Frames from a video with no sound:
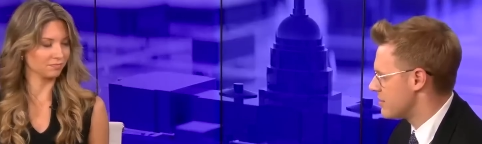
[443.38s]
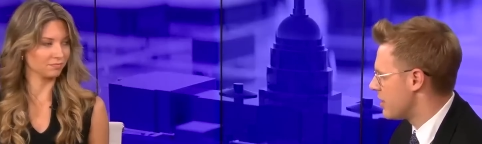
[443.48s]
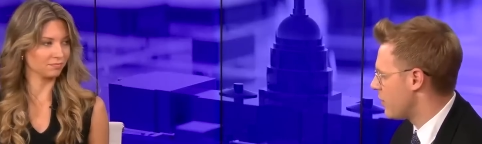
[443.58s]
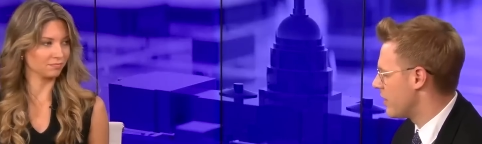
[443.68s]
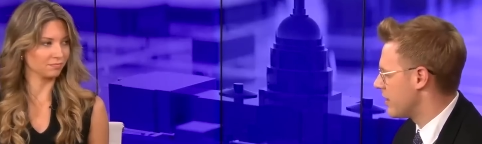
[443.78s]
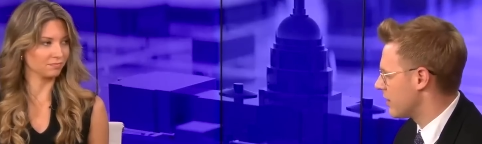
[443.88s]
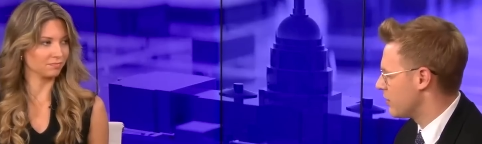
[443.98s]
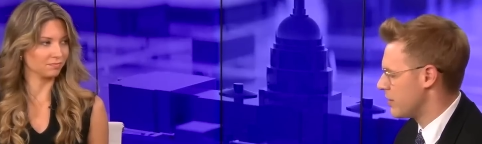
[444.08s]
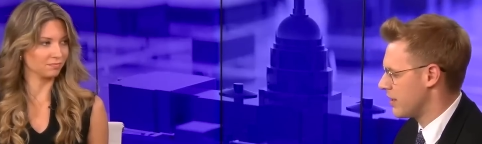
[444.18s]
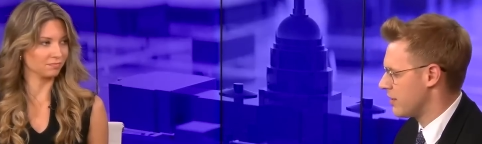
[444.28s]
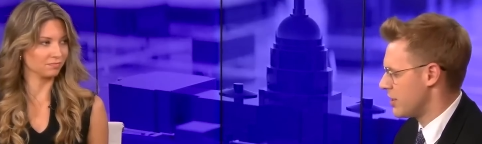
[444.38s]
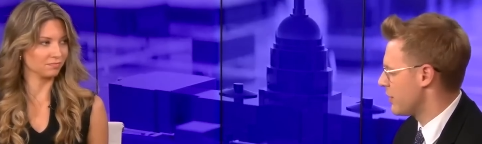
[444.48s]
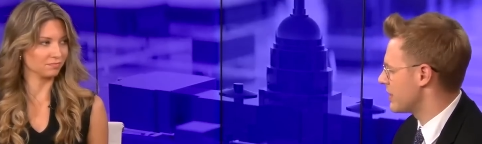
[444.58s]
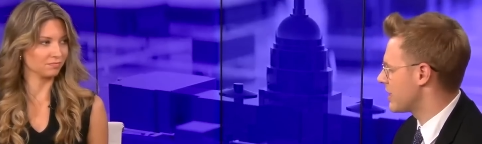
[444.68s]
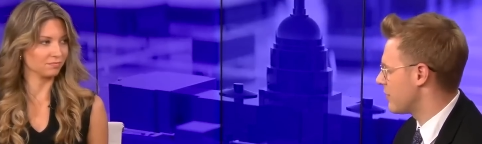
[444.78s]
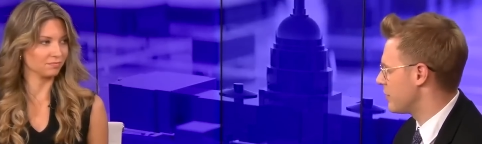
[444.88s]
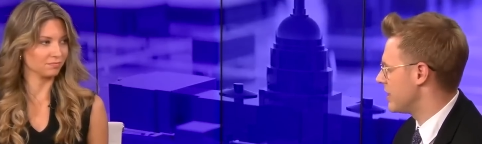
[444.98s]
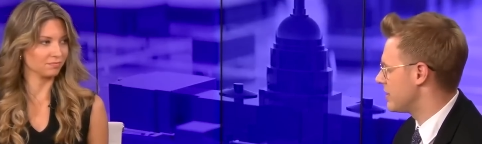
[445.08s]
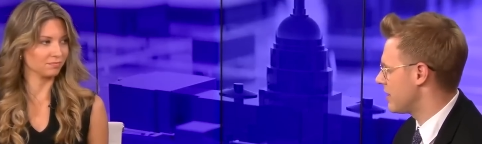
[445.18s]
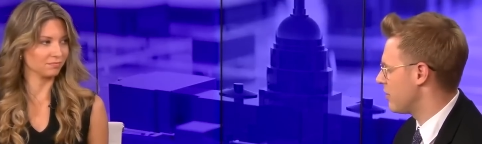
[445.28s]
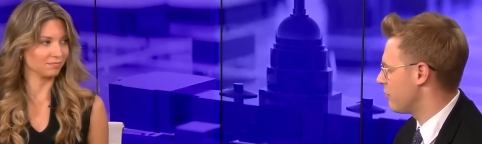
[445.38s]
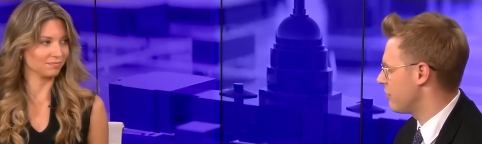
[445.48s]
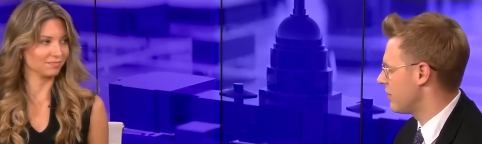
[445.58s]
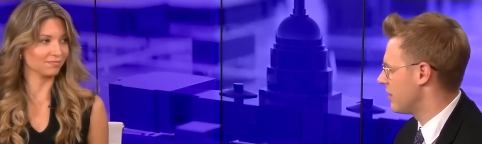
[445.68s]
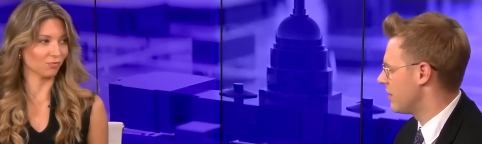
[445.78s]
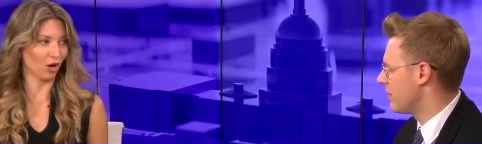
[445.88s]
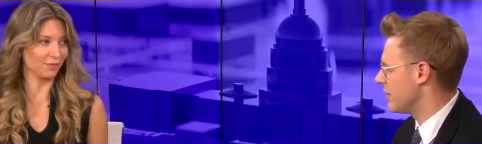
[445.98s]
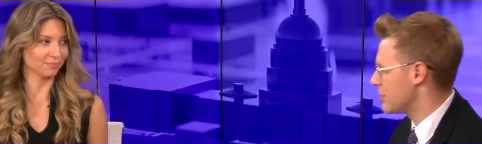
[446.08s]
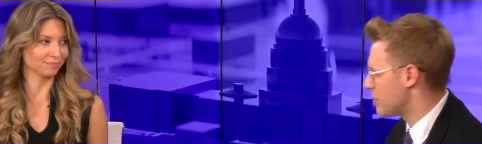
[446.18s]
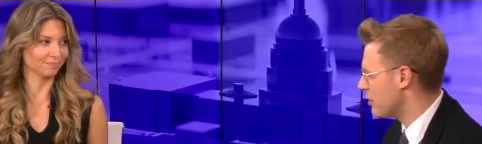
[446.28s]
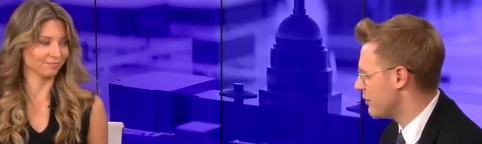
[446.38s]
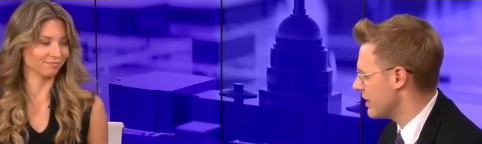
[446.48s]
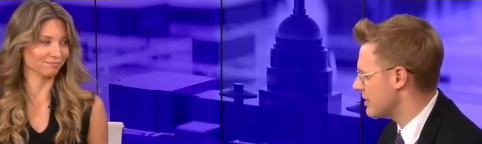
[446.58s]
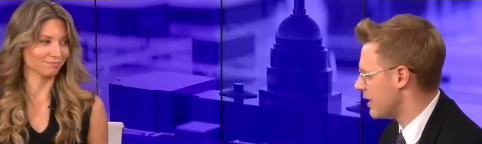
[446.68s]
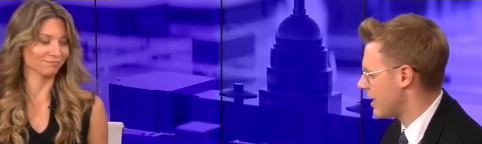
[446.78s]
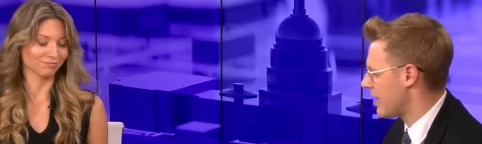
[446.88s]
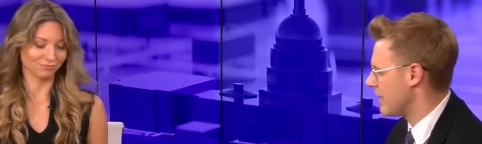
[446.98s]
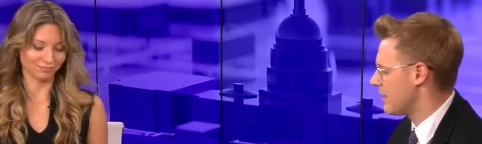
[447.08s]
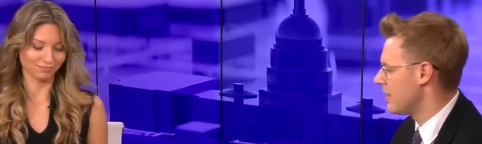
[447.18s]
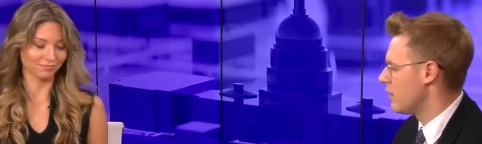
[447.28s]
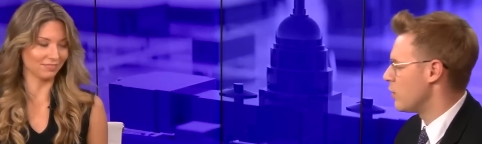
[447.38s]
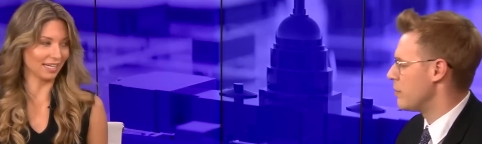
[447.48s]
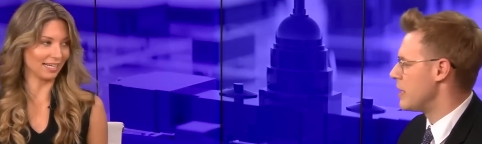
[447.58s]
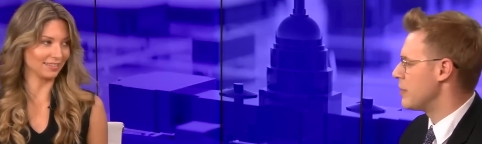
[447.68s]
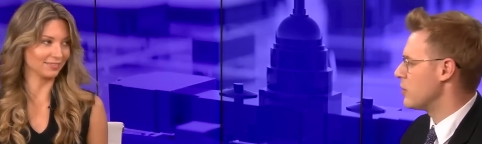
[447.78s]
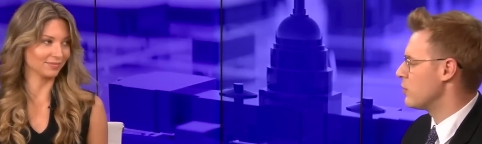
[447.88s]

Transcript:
Speaker 1: no one, including the U S government itself, right. is perfect. And when people